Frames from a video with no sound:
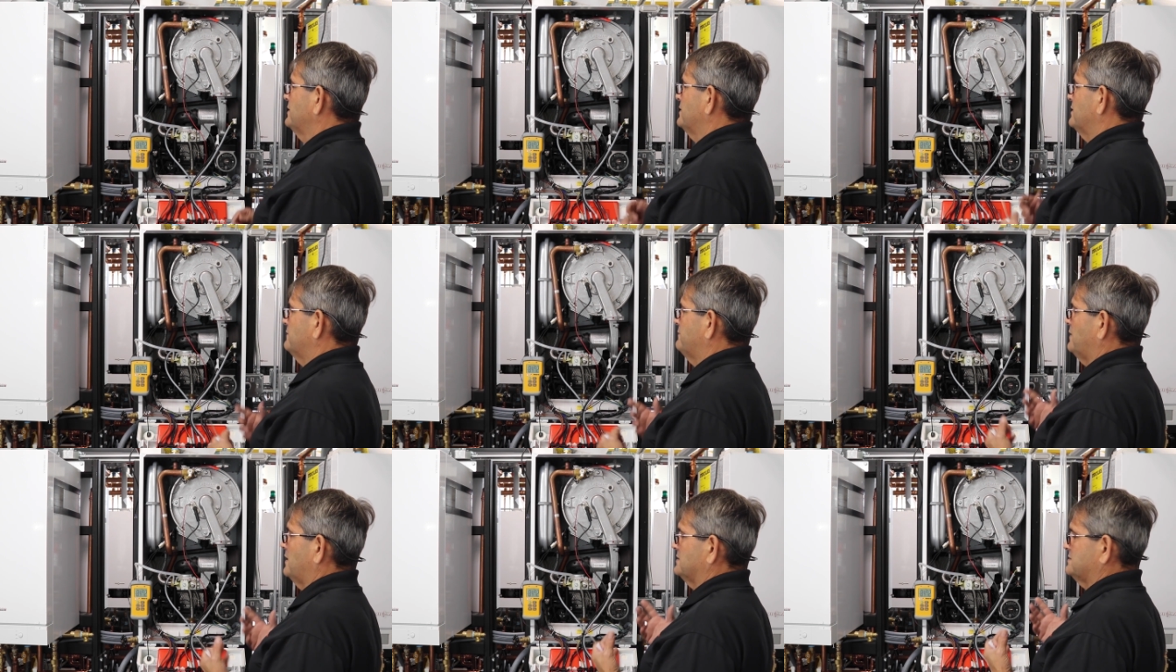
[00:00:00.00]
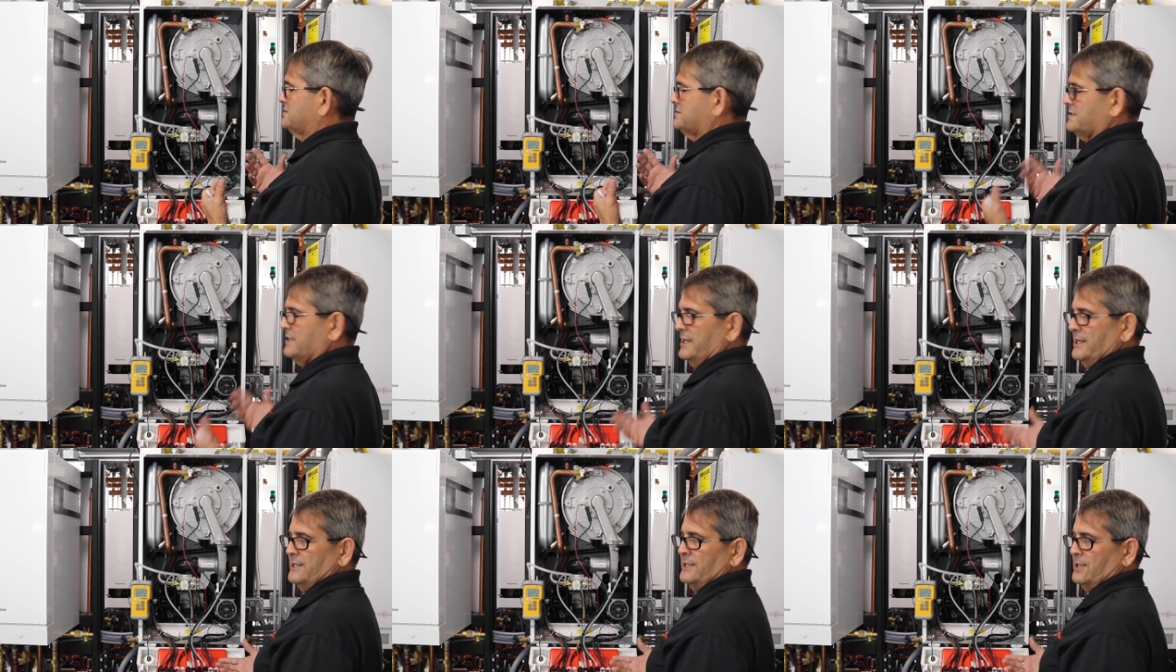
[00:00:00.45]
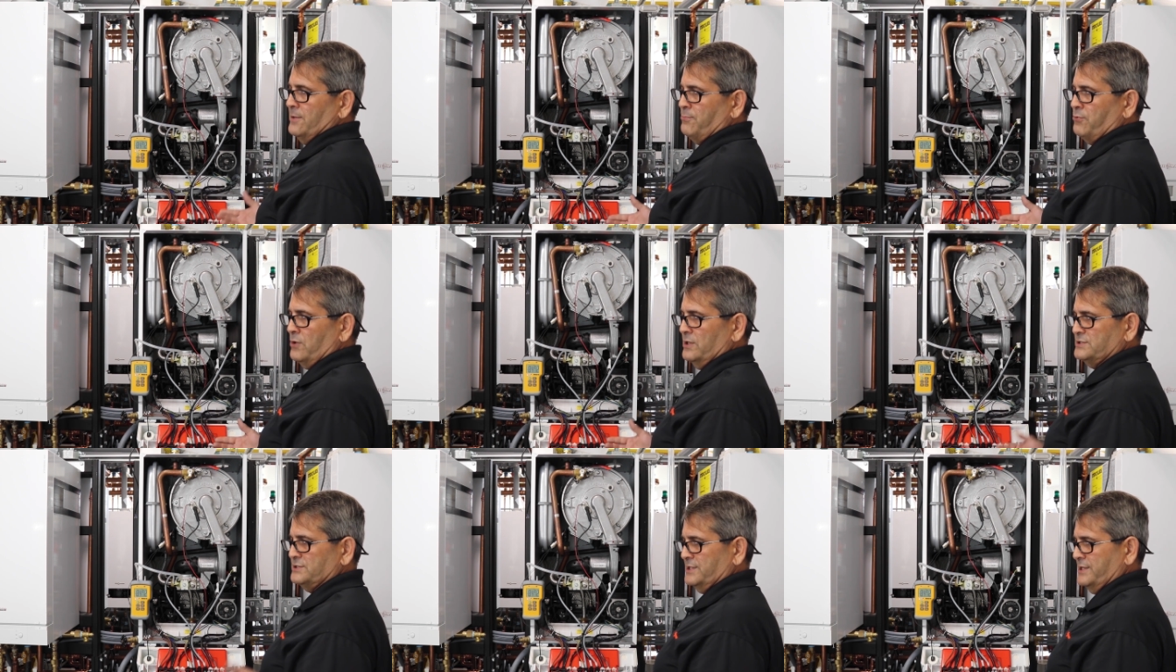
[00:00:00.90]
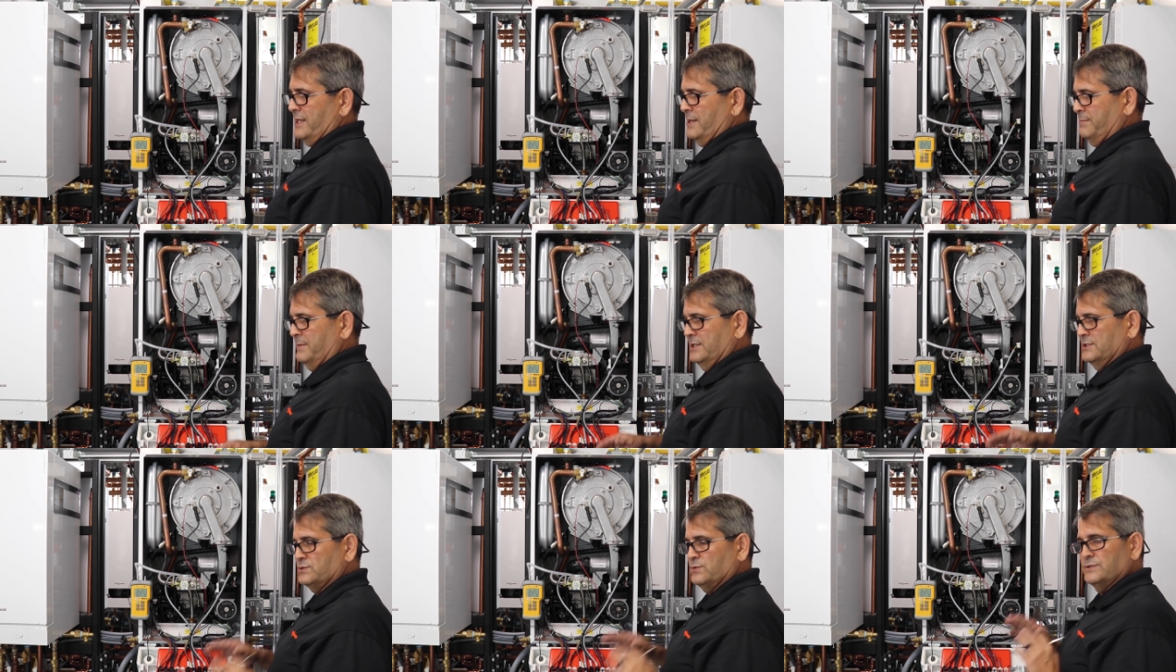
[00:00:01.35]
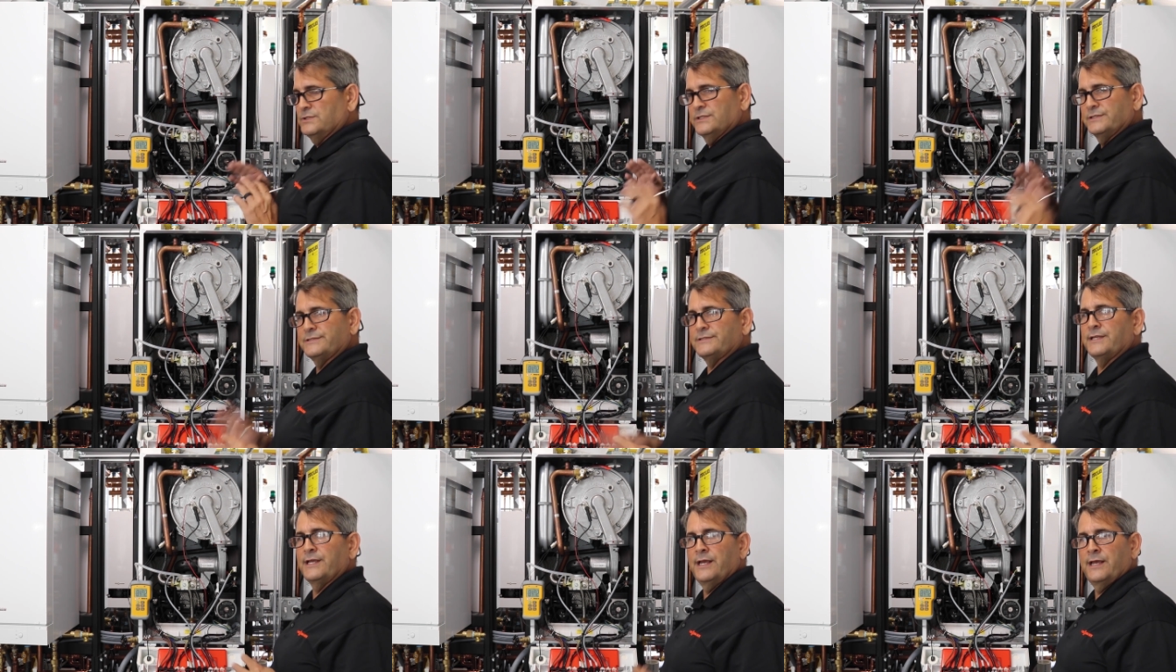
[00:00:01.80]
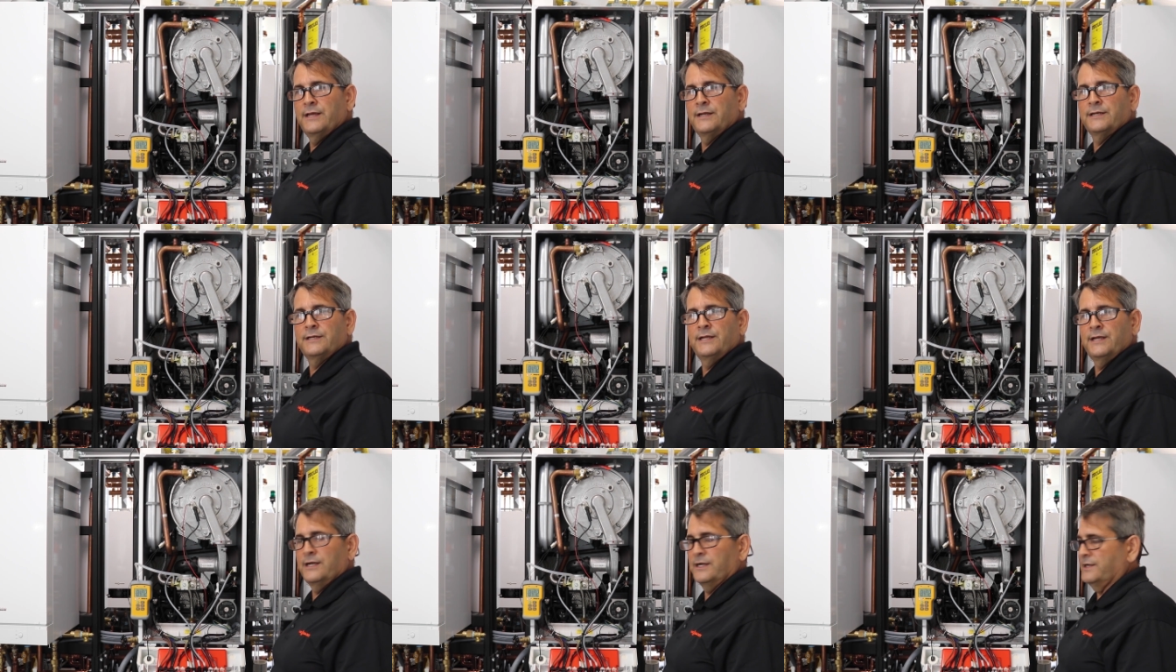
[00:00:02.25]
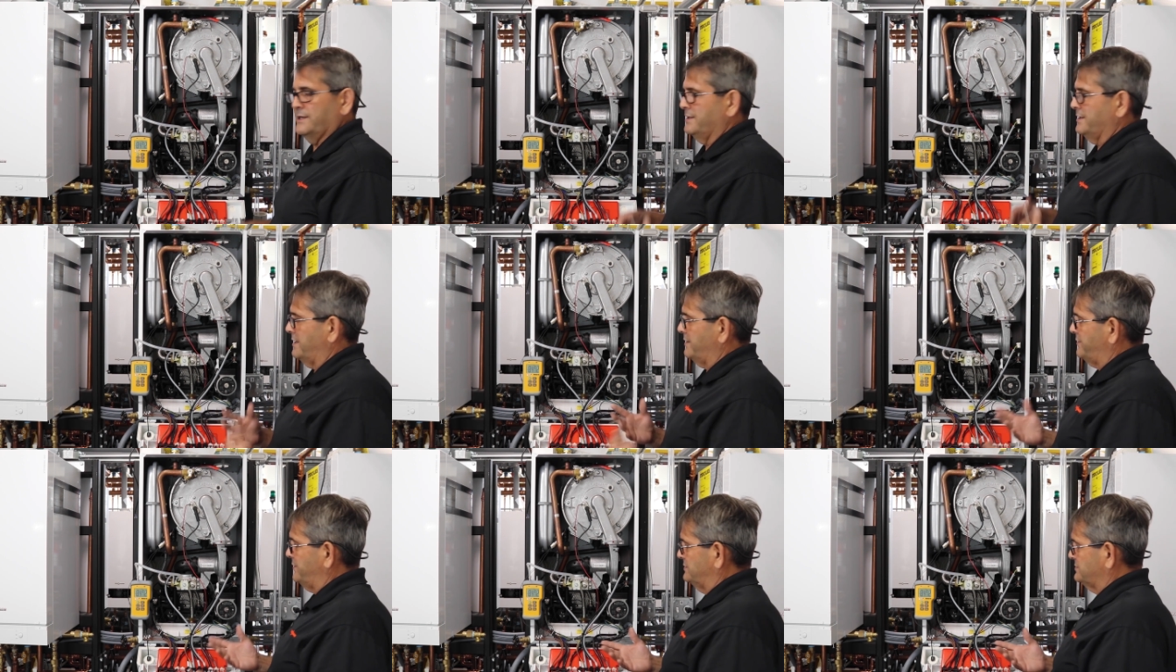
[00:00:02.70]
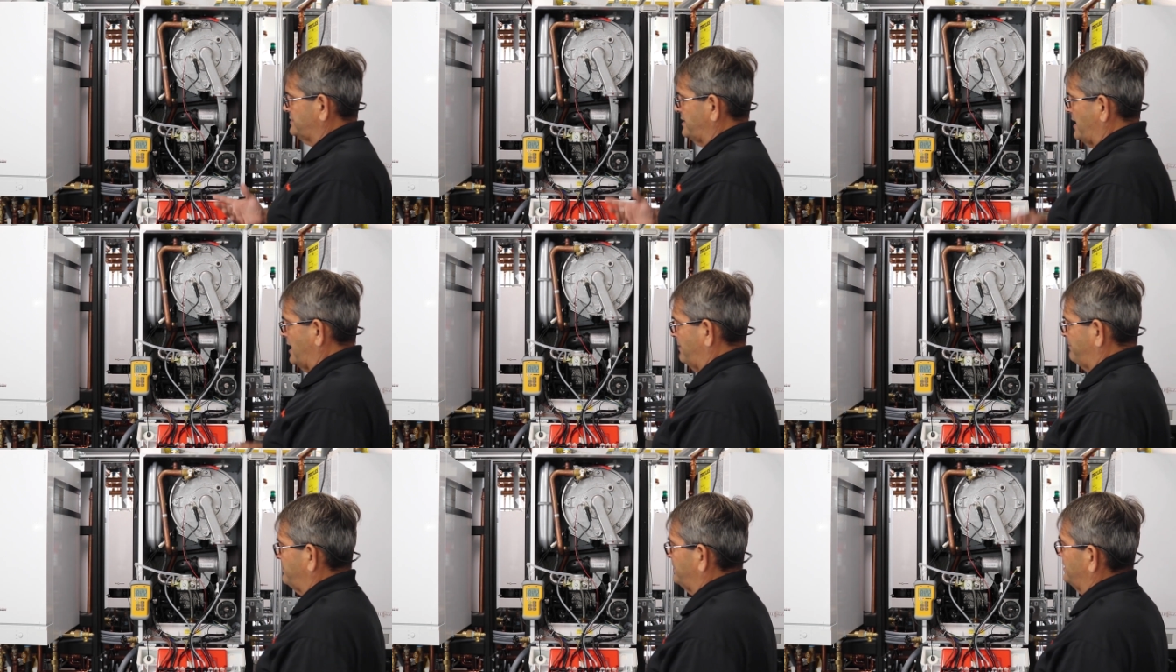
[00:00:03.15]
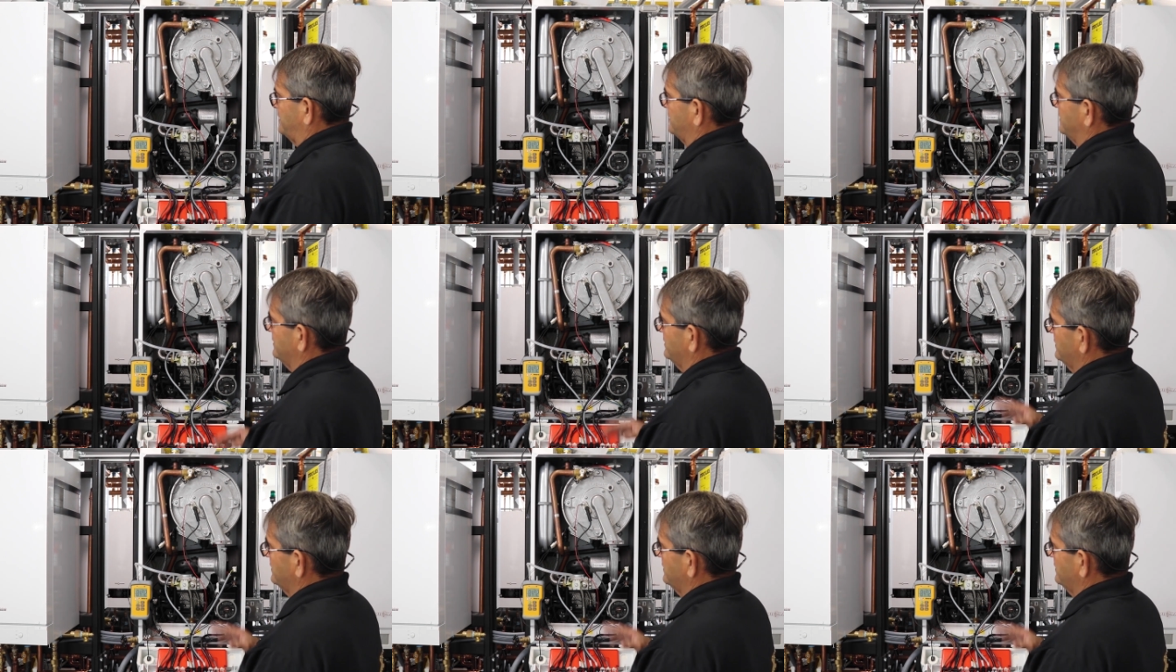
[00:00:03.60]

of our standing pressure. That means we're just standing there and nothing's happening.